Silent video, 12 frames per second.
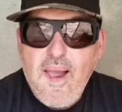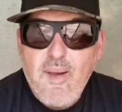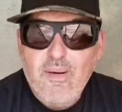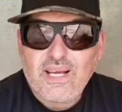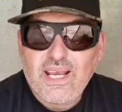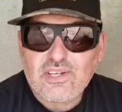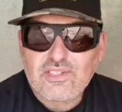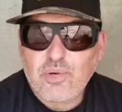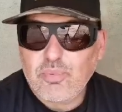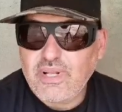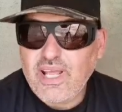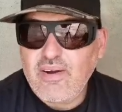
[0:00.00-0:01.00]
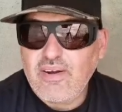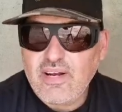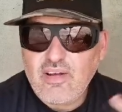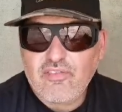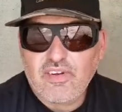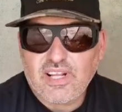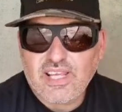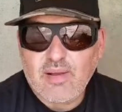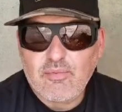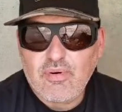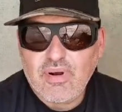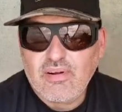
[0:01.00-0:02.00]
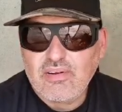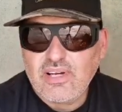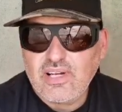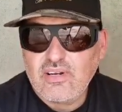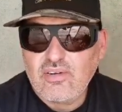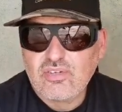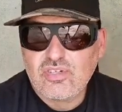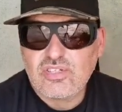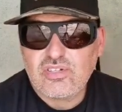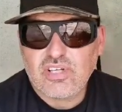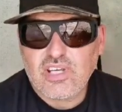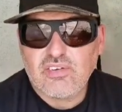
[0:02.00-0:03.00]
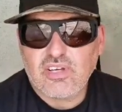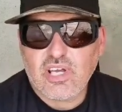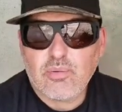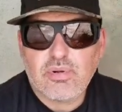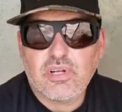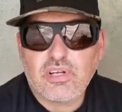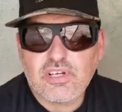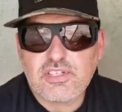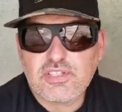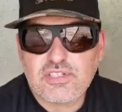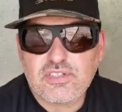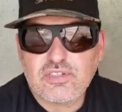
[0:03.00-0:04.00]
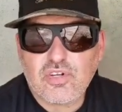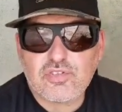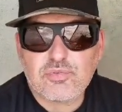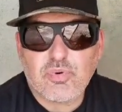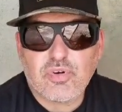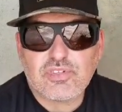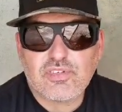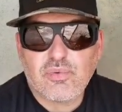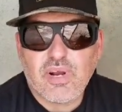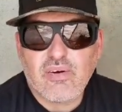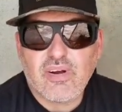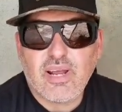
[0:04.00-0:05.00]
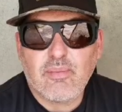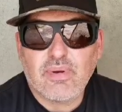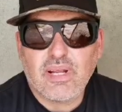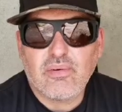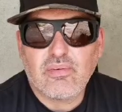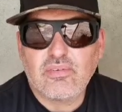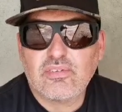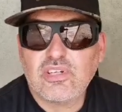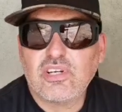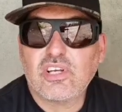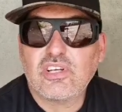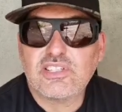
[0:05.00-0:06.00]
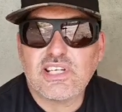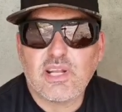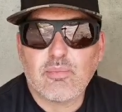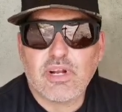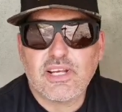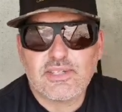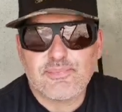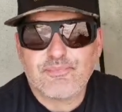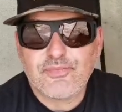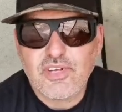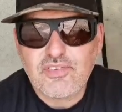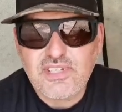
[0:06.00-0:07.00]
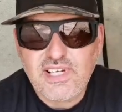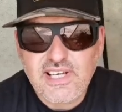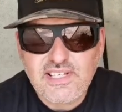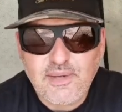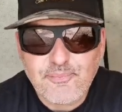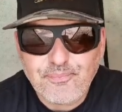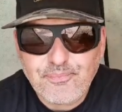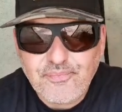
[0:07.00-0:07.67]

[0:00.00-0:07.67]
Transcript: Yeah, I'll stop it there and then I'll flick the camera around and then I'll just like give you a couple of dot spots of where I am now, and so you can see the place. So see you later.